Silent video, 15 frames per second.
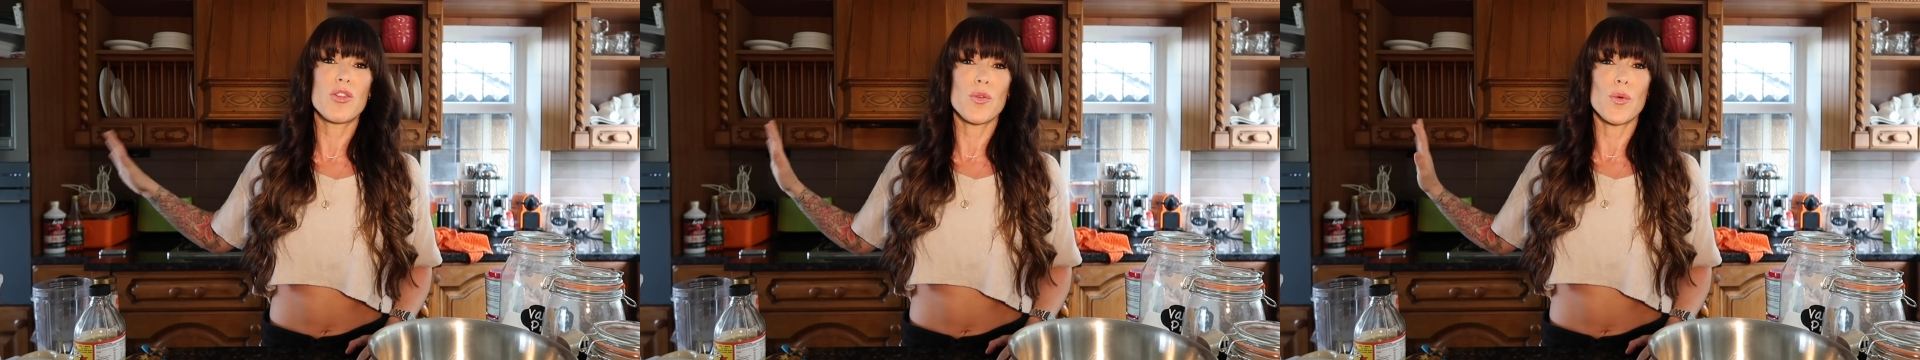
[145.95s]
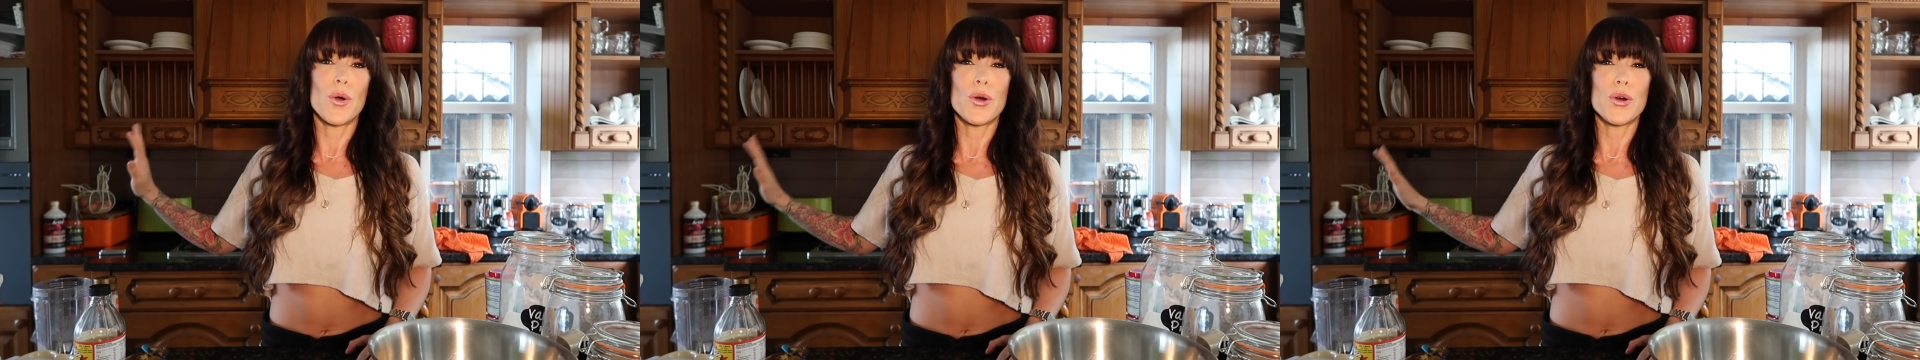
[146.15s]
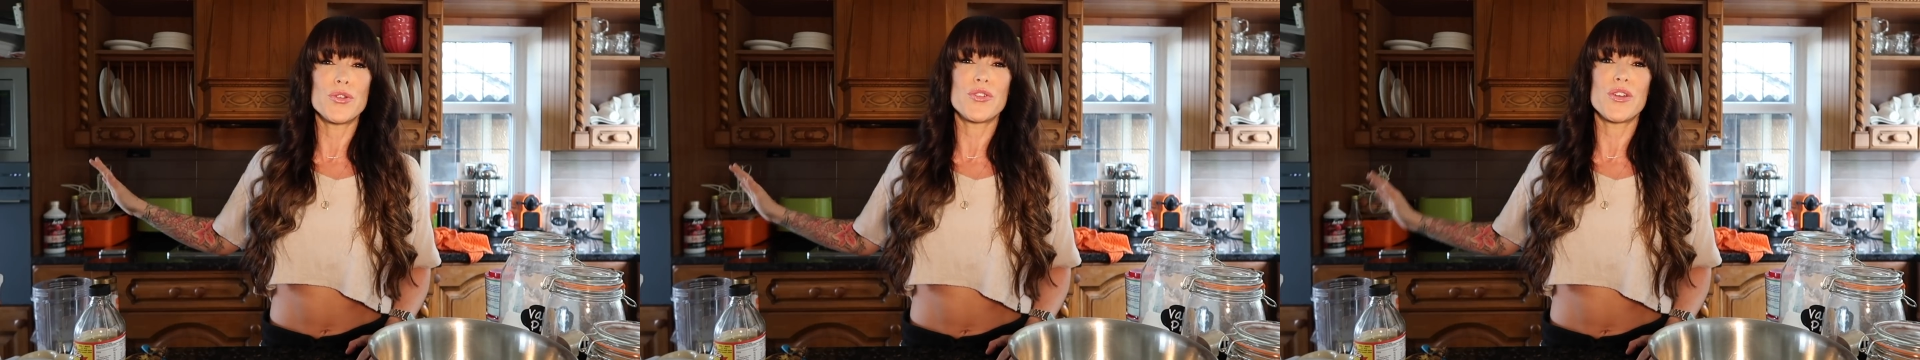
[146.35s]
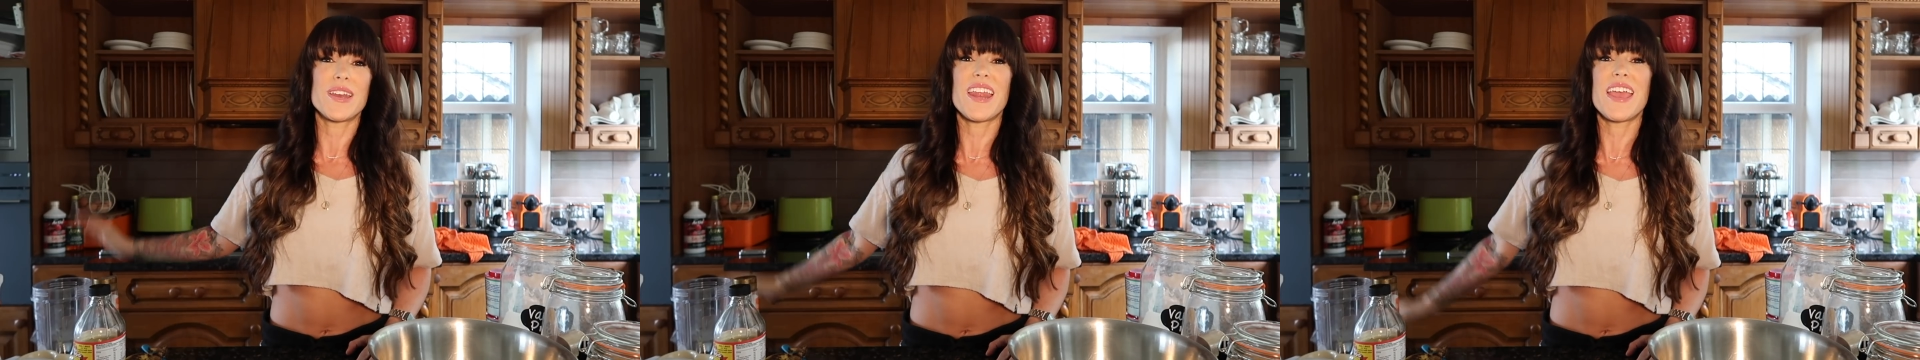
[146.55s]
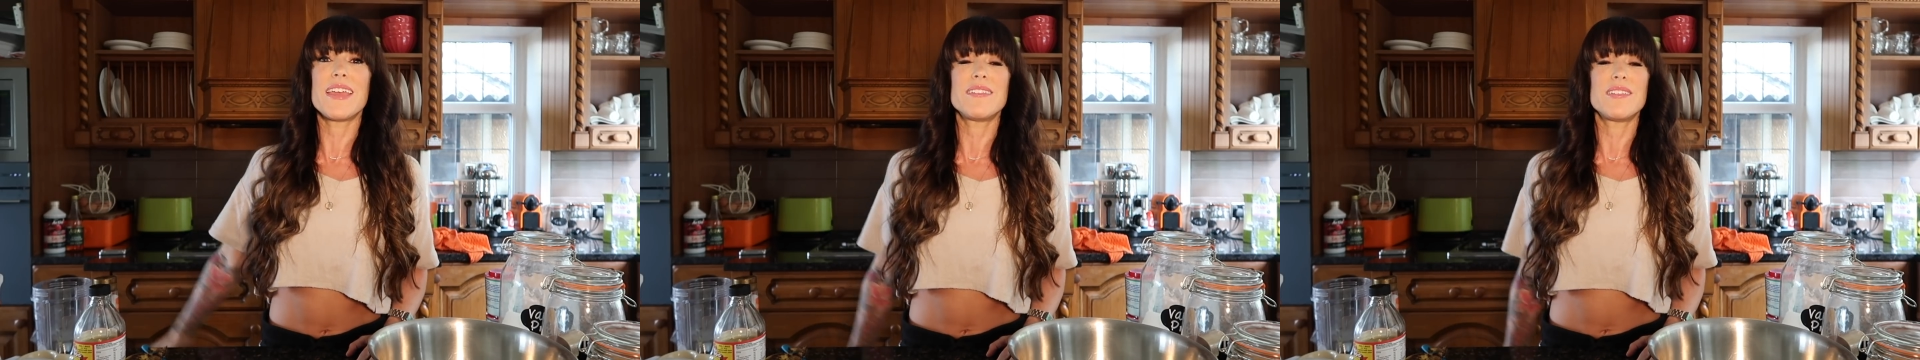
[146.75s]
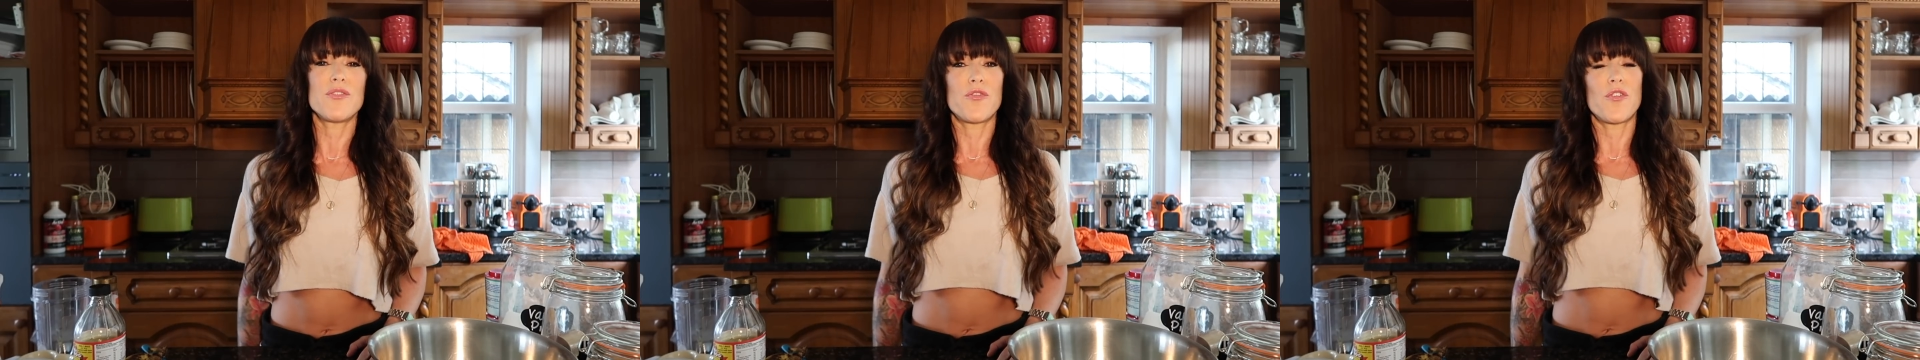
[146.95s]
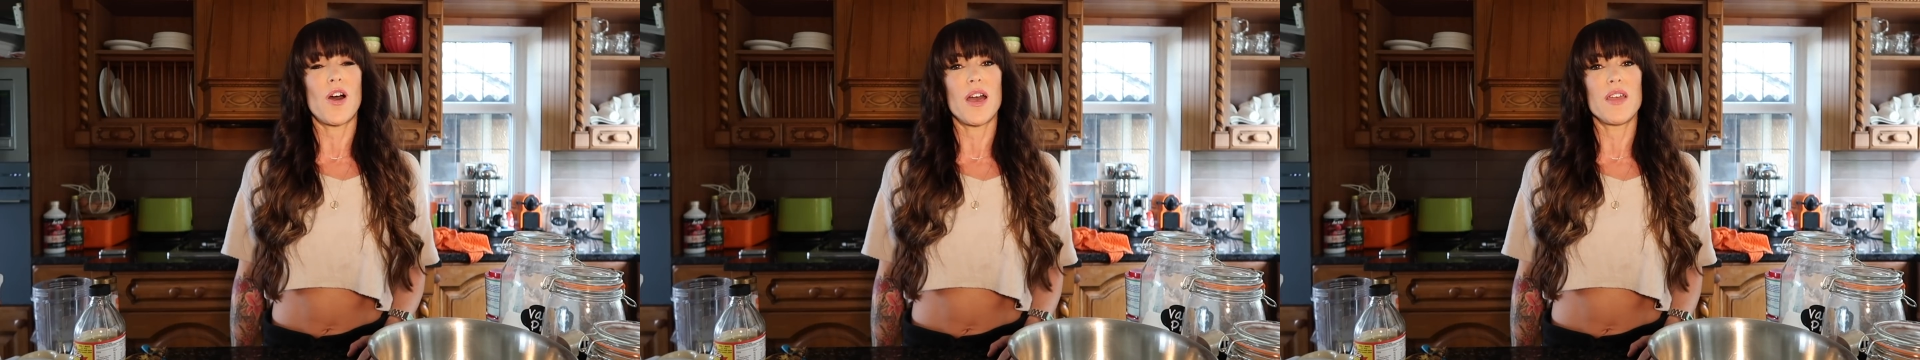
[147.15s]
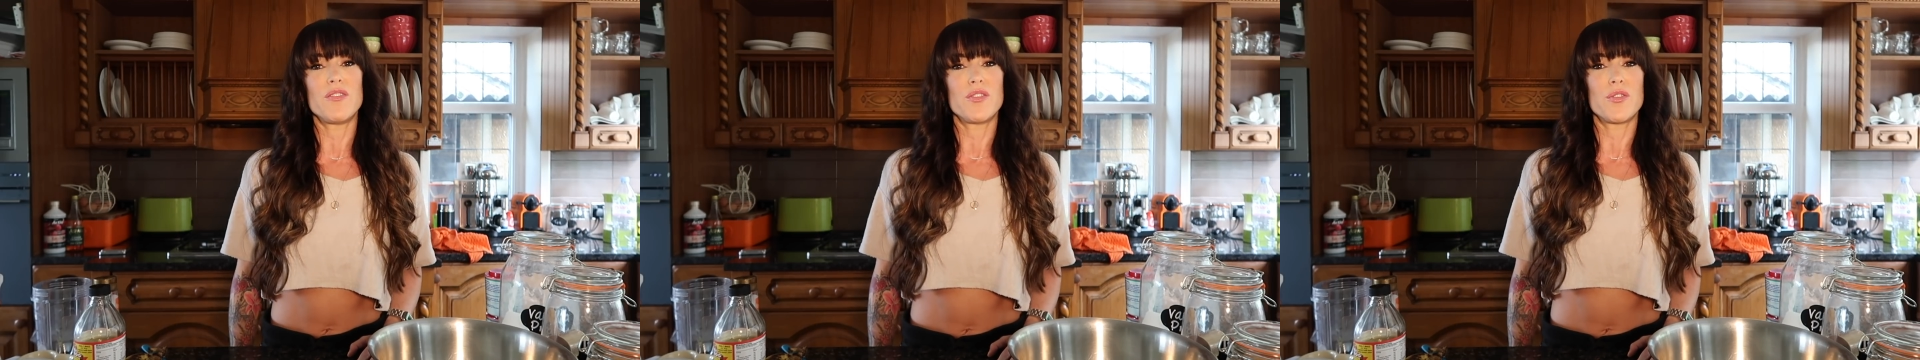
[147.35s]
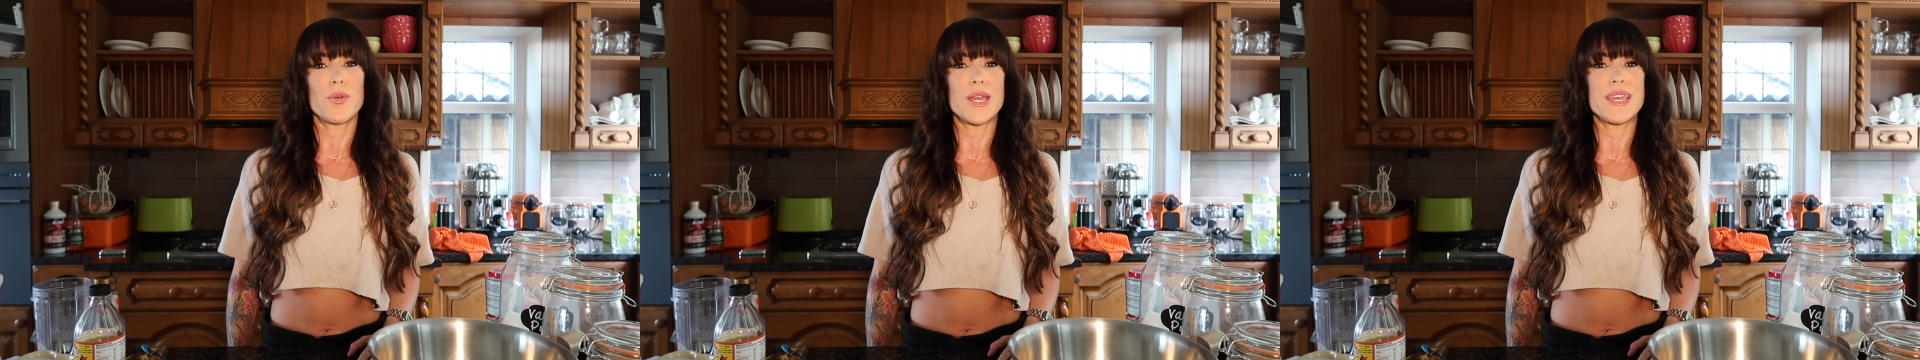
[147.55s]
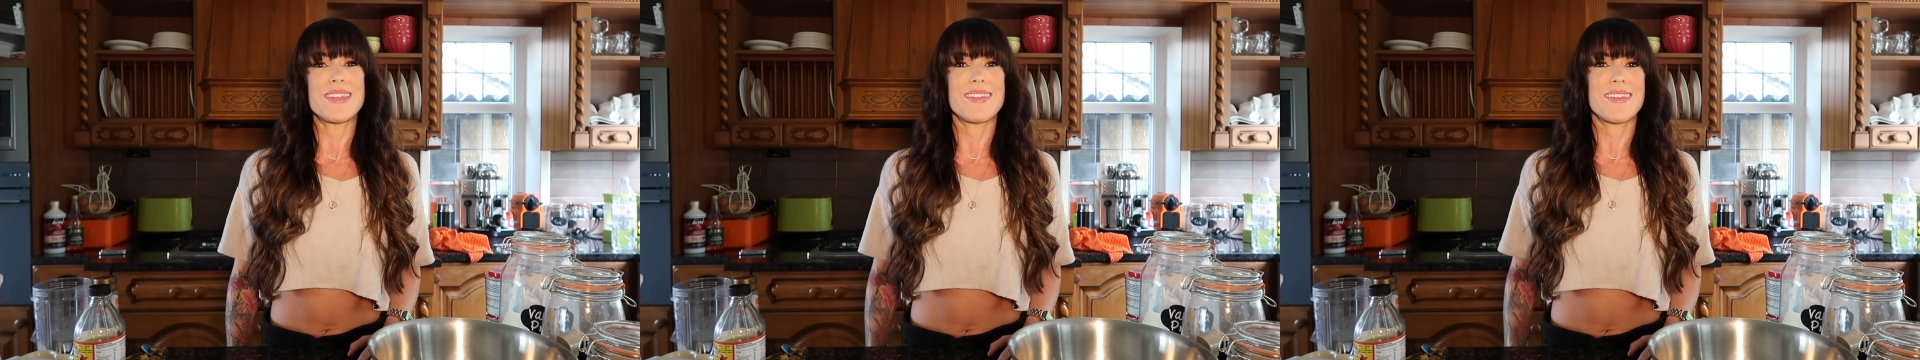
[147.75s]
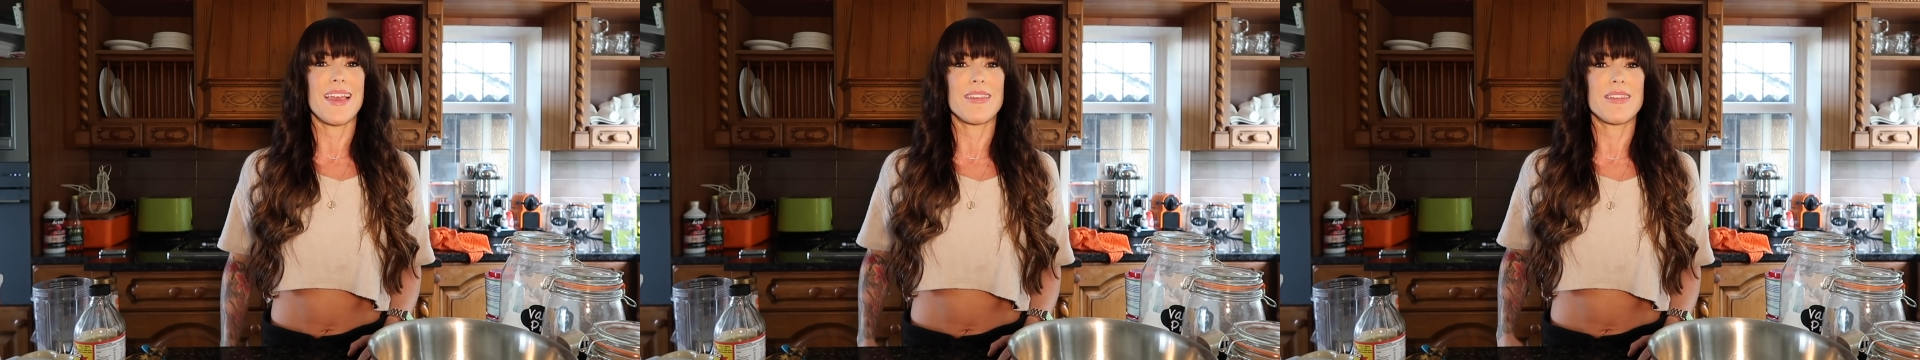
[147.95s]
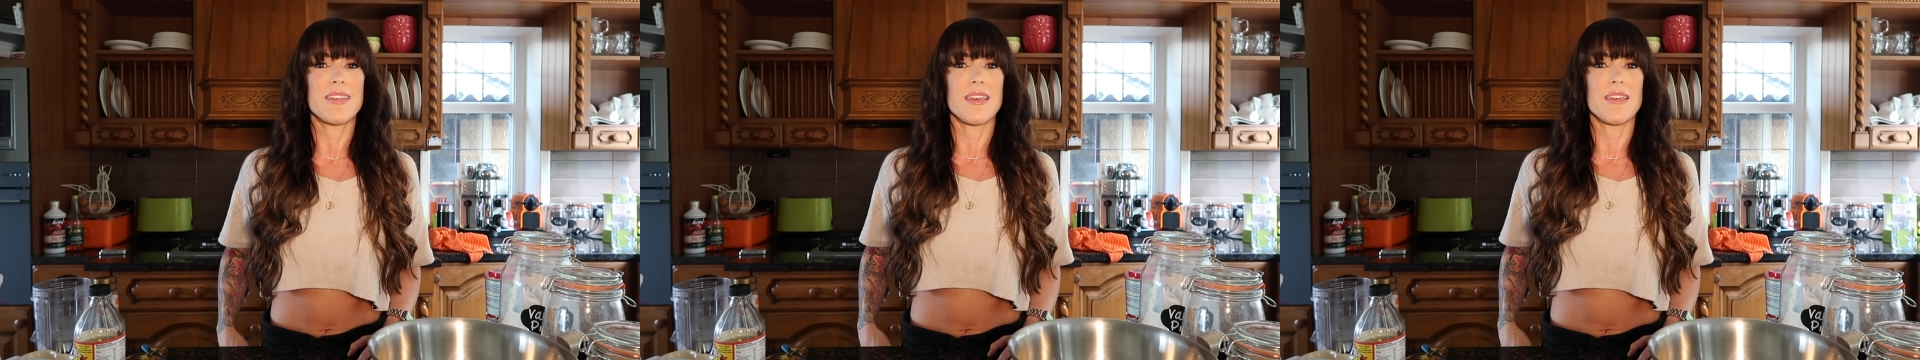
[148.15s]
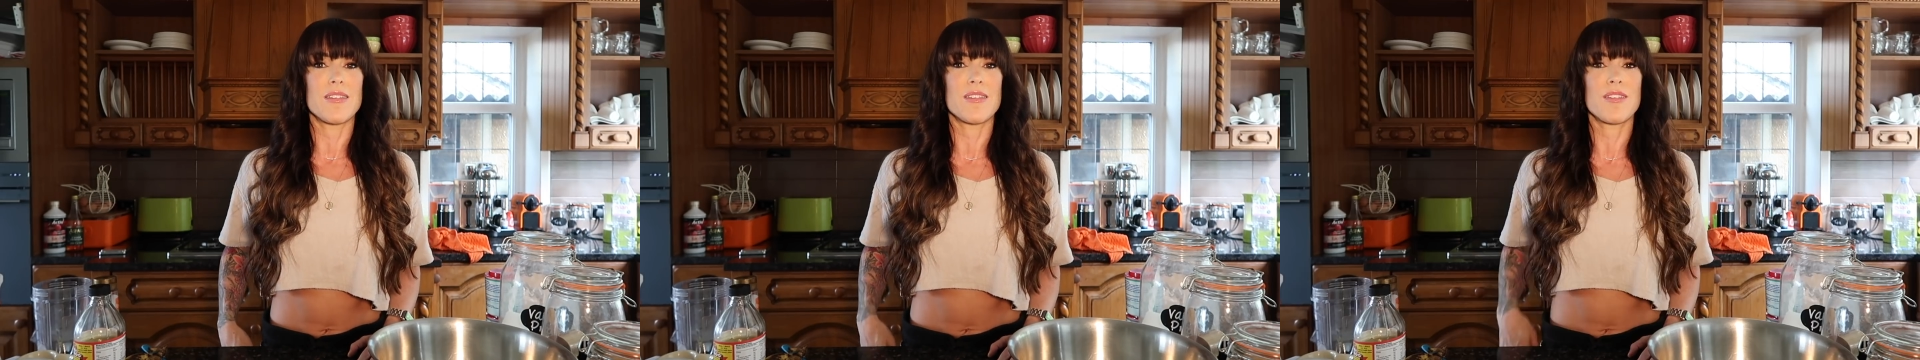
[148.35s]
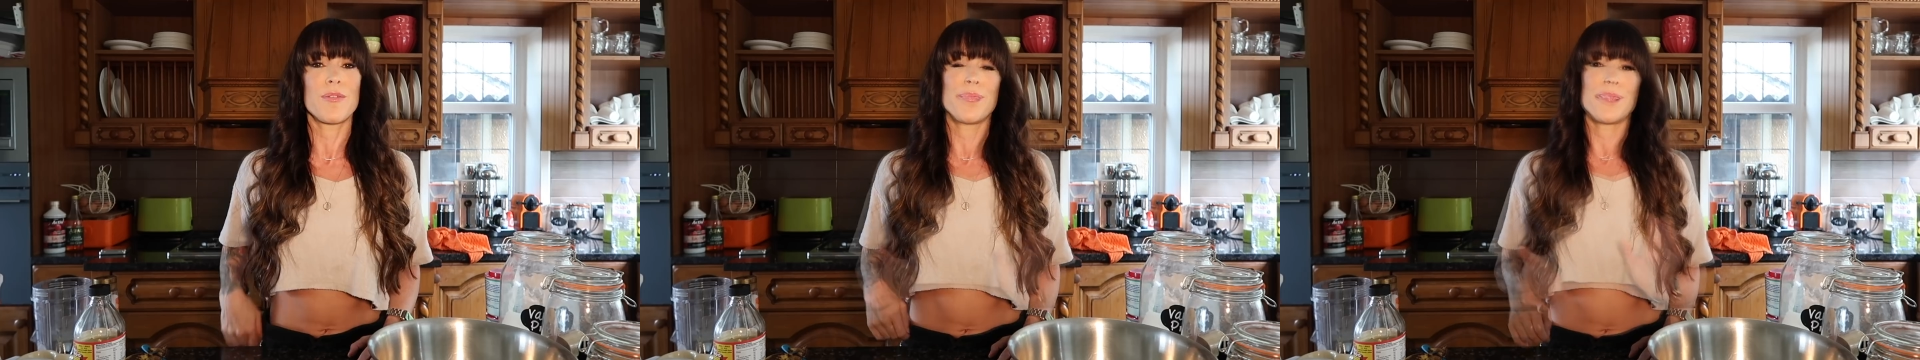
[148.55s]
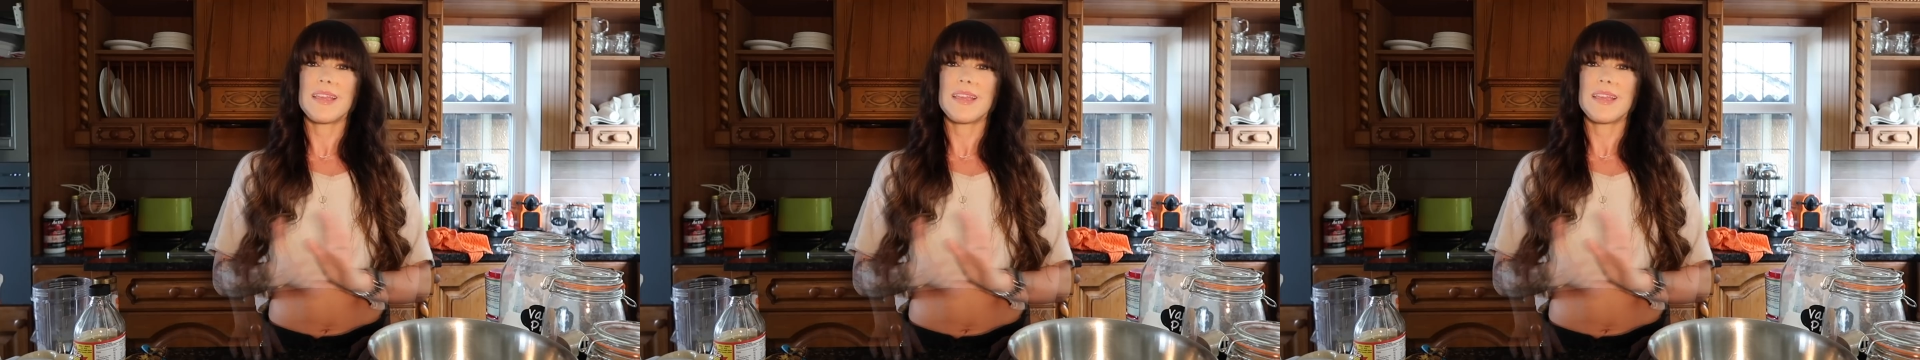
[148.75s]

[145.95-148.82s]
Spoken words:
to 185 degrees Celsius.